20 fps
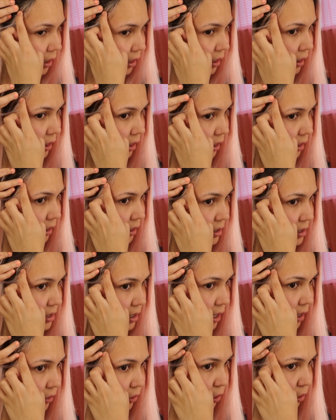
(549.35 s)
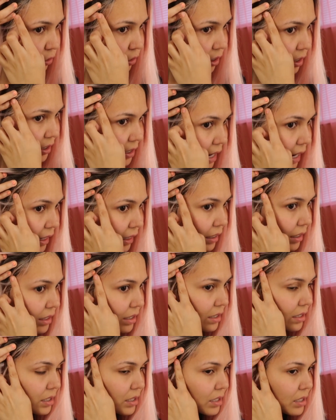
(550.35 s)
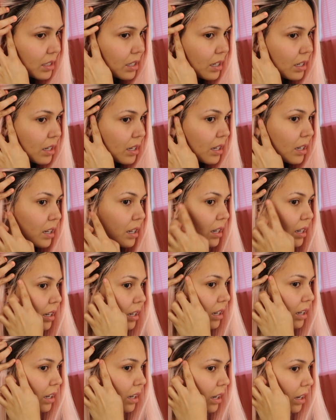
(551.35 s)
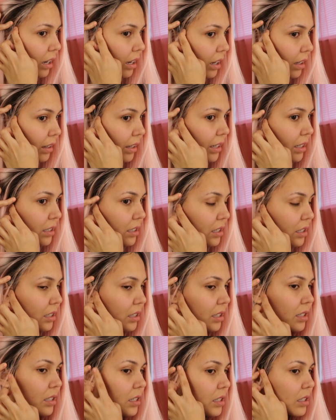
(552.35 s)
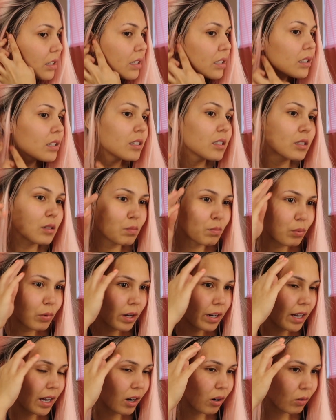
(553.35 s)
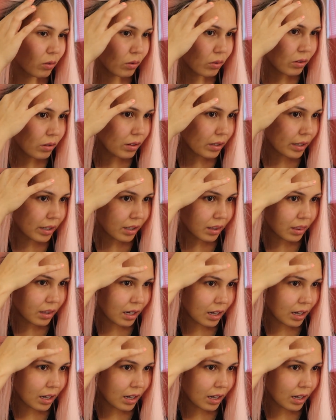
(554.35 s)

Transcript: anything that's left over the tackiness, I like to spread out like